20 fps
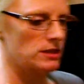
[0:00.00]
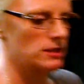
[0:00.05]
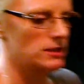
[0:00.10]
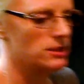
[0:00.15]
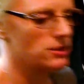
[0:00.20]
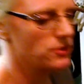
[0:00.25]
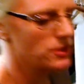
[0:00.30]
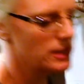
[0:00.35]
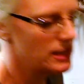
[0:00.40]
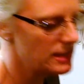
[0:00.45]

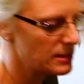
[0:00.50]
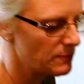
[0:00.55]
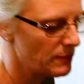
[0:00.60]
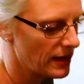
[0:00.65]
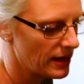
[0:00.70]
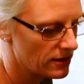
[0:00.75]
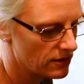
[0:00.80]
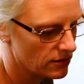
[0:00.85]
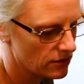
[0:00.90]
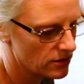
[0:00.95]
So these
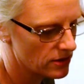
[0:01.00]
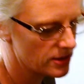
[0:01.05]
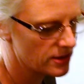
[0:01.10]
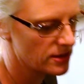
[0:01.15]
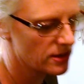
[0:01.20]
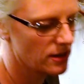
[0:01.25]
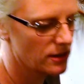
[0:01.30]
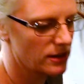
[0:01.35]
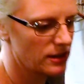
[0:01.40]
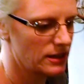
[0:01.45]

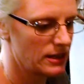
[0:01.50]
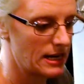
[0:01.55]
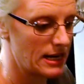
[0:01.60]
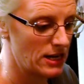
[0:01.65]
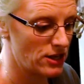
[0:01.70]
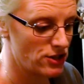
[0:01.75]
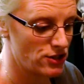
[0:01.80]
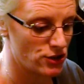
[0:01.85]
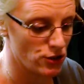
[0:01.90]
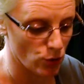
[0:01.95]
panels
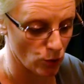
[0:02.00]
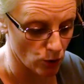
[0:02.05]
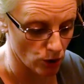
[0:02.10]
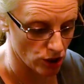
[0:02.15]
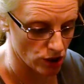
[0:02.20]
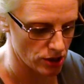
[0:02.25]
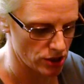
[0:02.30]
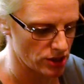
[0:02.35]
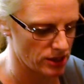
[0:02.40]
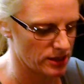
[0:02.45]
need
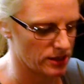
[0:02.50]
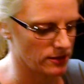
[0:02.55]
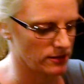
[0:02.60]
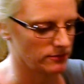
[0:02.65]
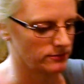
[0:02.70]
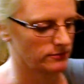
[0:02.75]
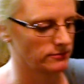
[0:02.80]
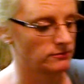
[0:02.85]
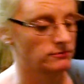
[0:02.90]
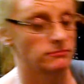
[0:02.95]
doors
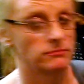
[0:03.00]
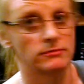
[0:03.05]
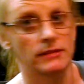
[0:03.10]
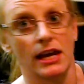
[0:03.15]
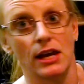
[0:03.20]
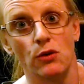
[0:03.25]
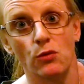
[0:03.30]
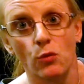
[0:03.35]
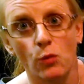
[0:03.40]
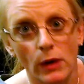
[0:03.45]

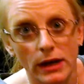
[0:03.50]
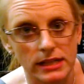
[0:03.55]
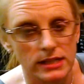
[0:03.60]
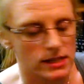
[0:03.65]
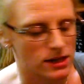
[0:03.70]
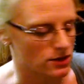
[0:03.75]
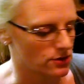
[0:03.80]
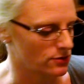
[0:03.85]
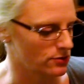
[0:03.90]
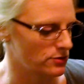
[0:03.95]
and
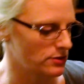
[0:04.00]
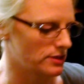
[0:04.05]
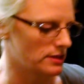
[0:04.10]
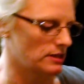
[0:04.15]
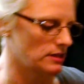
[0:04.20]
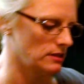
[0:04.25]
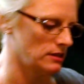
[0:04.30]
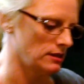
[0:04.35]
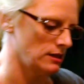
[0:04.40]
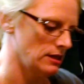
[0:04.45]

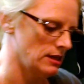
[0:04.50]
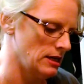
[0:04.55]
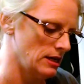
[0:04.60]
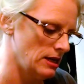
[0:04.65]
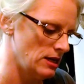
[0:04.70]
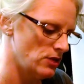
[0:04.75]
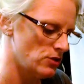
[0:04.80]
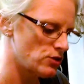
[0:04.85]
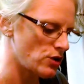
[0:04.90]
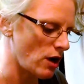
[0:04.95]
windows.
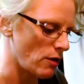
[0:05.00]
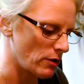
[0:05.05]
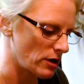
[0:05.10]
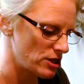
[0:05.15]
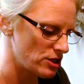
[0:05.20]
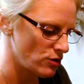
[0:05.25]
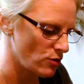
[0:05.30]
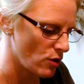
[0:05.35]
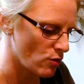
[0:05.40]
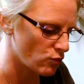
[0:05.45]
So I want
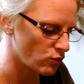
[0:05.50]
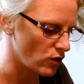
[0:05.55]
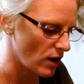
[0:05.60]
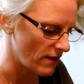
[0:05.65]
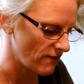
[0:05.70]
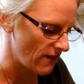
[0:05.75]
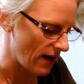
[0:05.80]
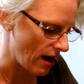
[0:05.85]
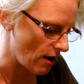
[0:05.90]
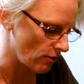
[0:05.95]
to do a
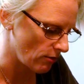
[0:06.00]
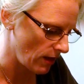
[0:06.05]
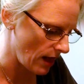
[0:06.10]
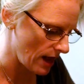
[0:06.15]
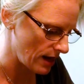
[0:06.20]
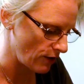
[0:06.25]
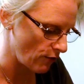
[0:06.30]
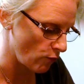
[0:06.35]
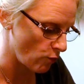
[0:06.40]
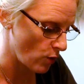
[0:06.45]
rough
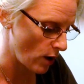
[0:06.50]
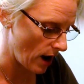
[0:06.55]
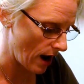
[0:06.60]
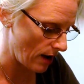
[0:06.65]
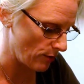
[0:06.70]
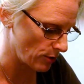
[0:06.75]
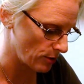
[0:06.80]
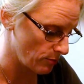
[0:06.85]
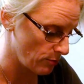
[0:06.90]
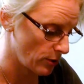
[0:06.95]
outline of where
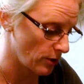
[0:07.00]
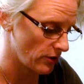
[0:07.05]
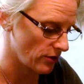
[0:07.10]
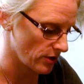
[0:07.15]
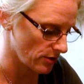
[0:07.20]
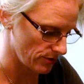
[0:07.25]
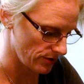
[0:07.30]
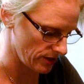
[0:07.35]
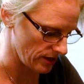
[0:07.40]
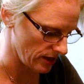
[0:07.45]
I would put
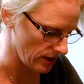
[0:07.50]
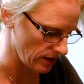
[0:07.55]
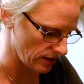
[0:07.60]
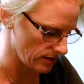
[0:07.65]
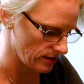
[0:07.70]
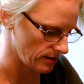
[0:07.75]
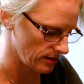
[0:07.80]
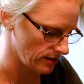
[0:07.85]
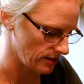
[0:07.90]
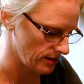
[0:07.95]
those
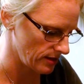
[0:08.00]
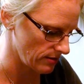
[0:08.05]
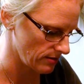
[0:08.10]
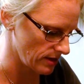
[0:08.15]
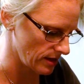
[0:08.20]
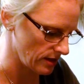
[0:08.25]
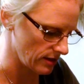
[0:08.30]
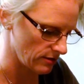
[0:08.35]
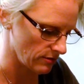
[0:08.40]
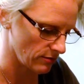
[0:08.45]
things so
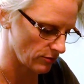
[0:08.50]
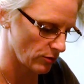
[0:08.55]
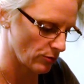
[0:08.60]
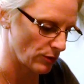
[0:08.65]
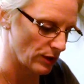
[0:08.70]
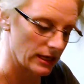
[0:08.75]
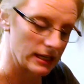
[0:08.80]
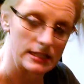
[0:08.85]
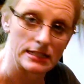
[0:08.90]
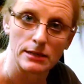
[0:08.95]
that when
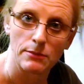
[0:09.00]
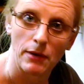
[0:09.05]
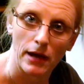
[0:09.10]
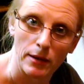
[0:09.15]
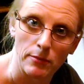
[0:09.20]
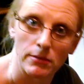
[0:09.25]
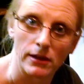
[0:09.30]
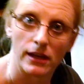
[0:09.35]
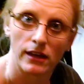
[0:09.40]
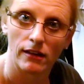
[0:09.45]
we get to
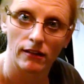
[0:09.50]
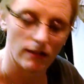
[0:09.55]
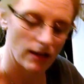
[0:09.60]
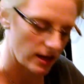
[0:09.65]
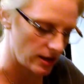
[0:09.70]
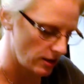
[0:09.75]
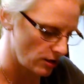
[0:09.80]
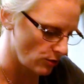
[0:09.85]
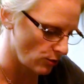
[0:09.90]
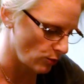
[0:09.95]
piping,
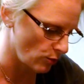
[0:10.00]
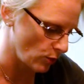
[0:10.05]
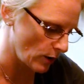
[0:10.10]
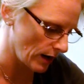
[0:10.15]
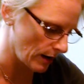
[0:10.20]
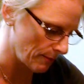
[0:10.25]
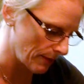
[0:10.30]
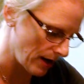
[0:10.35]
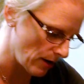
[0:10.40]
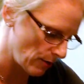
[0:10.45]
I know
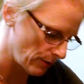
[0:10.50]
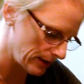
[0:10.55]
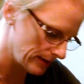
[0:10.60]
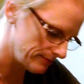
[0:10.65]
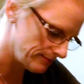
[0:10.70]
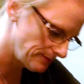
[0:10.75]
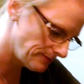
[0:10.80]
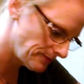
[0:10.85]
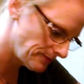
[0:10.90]
where I'm going.